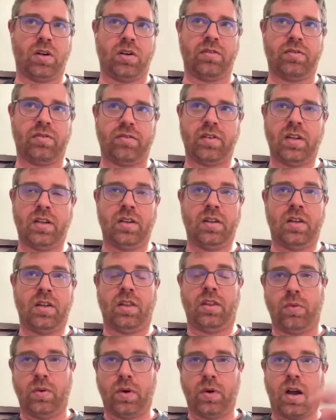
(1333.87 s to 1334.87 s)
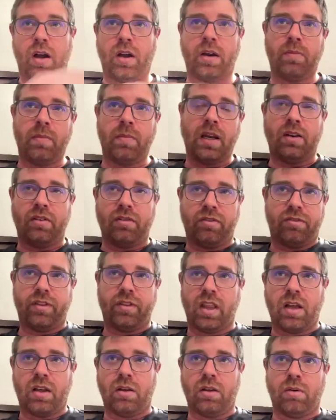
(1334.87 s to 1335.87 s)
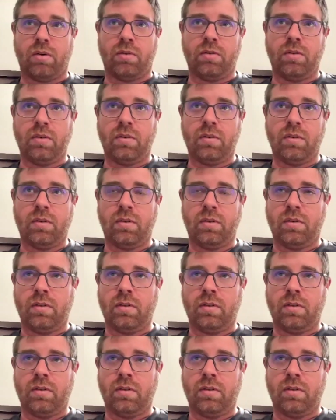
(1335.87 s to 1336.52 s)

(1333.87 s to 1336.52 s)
and sort of through an automated flow,